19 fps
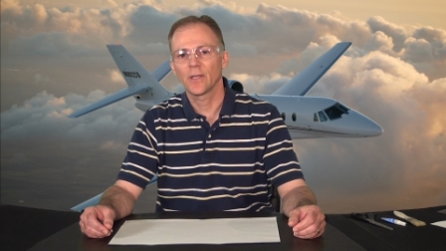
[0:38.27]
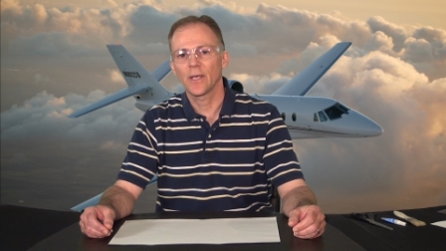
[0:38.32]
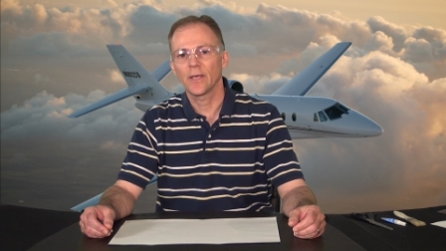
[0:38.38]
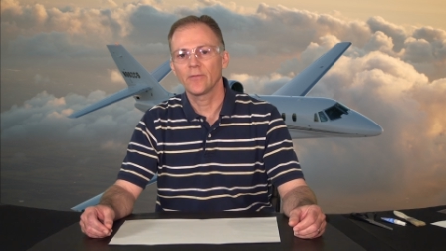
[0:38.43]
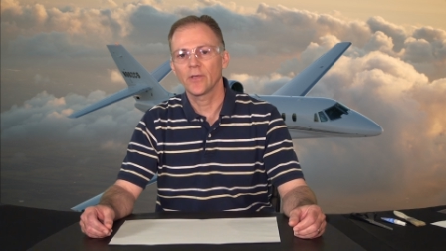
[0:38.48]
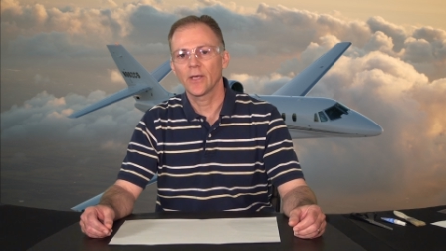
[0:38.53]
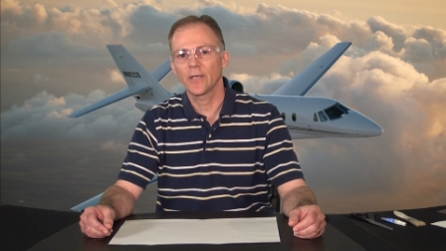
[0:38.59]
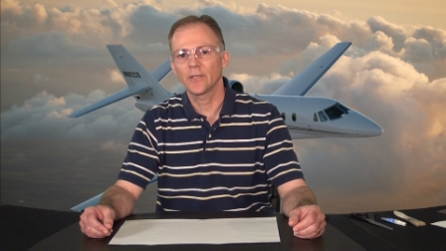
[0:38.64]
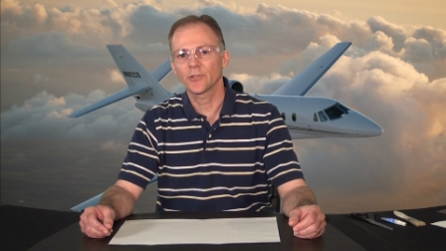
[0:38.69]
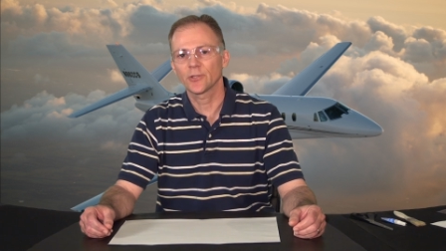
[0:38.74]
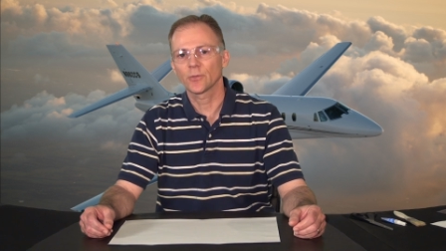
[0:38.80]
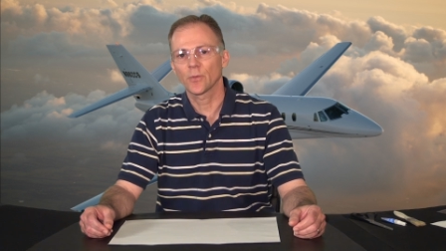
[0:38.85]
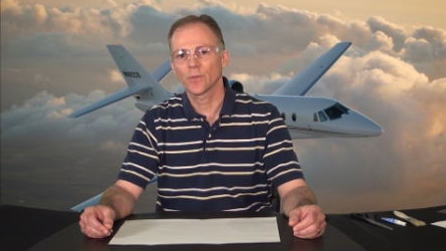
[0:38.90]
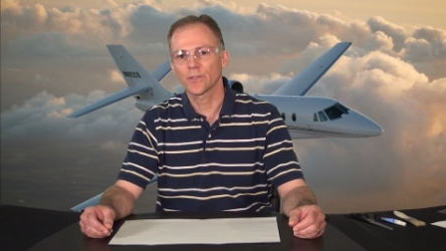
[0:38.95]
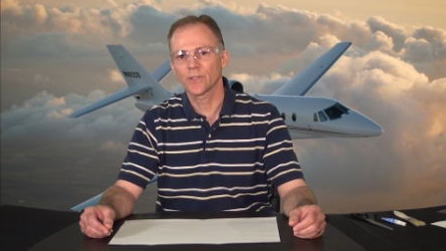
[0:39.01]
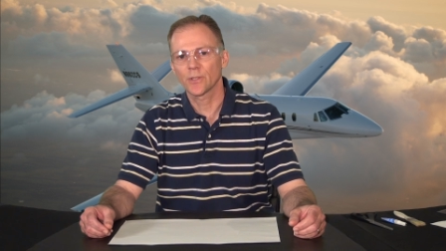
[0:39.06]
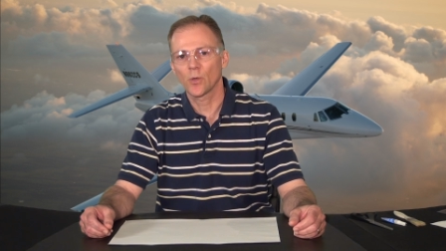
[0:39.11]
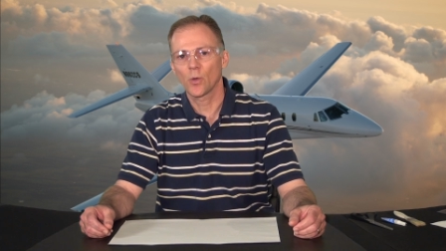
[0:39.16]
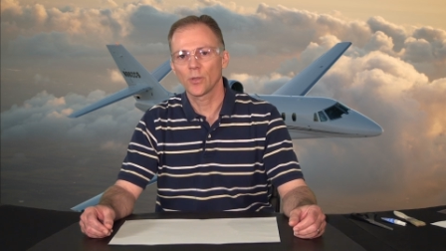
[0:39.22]
aviation
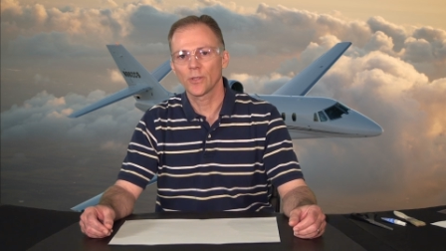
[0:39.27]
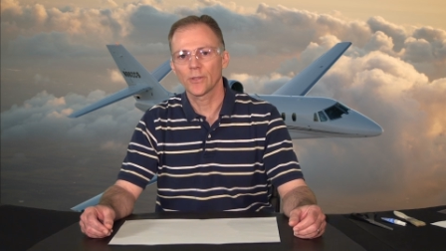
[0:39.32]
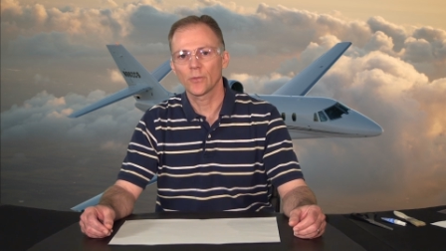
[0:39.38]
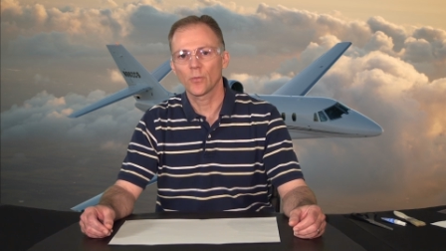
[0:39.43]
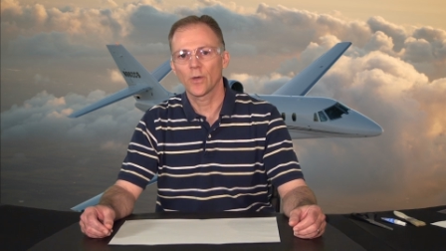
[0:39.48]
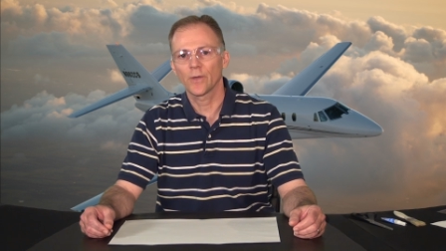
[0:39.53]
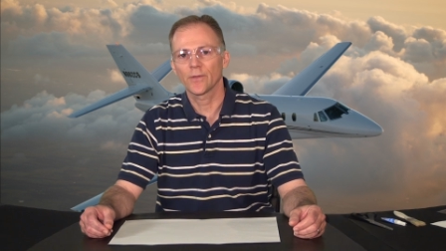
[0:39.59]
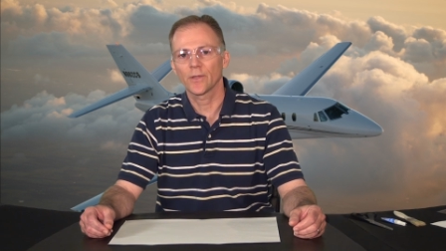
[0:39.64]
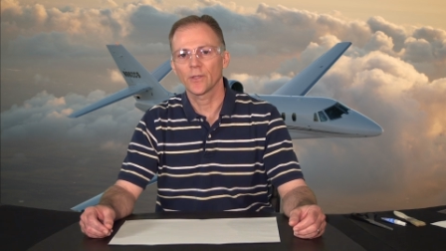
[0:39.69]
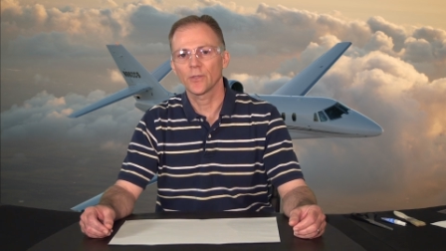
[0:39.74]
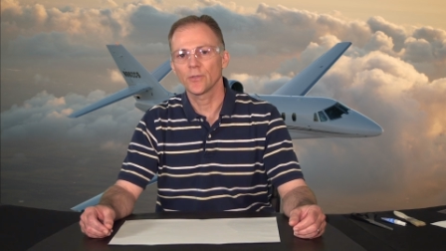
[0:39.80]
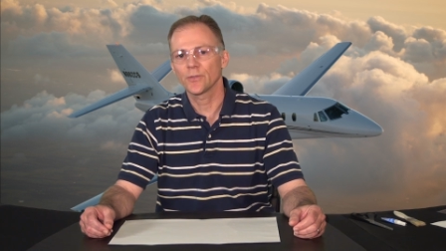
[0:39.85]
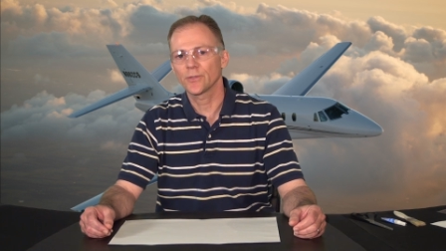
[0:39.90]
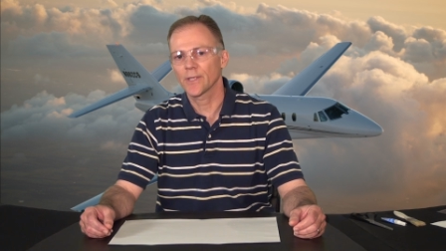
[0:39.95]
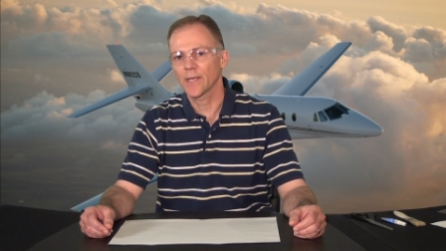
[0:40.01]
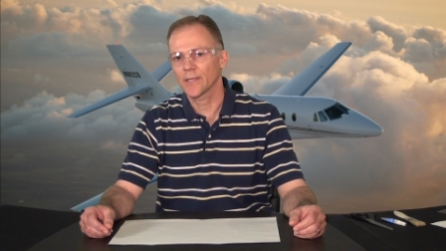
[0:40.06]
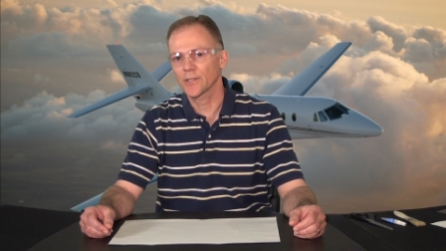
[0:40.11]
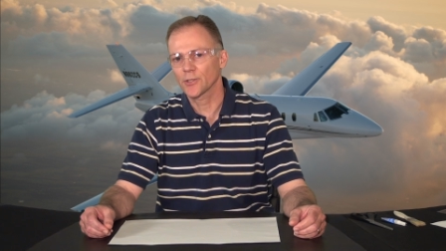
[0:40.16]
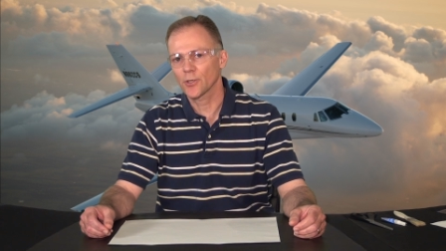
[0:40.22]
was the only one that
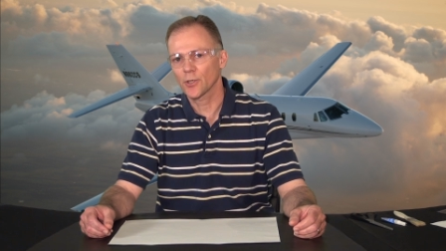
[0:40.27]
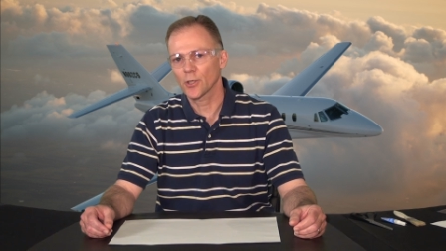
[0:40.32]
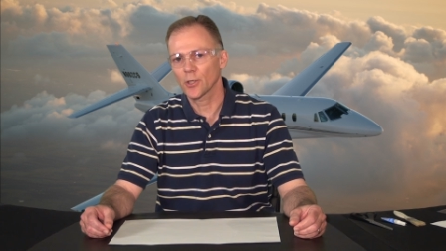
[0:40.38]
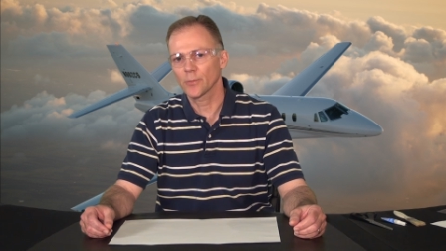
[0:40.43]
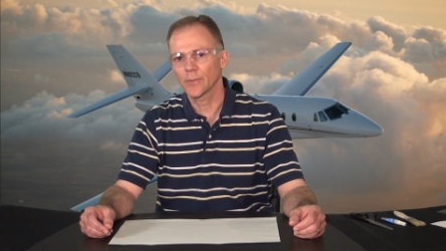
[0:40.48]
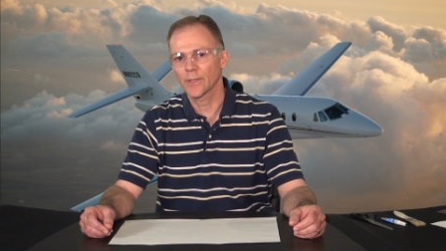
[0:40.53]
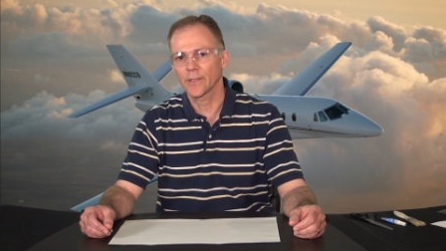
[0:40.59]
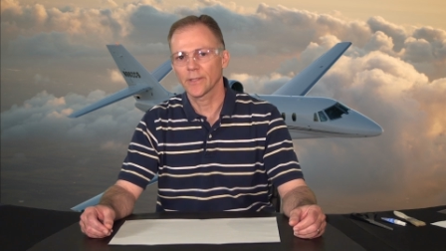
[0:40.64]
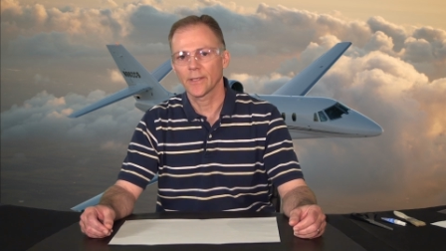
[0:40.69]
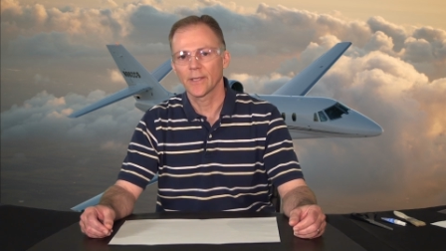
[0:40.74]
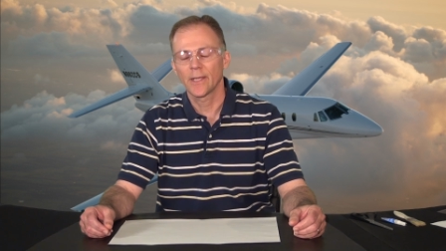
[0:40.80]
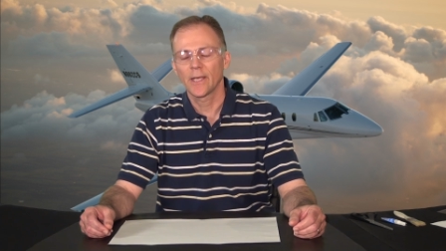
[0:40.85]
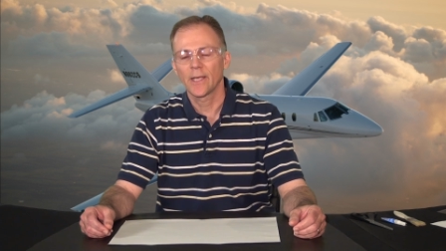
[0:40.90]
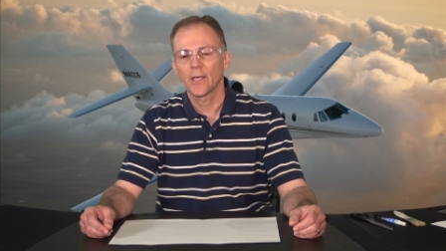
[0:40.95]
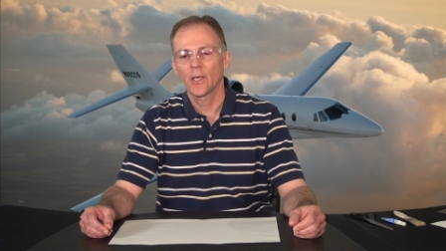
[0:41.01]
used that term, but it,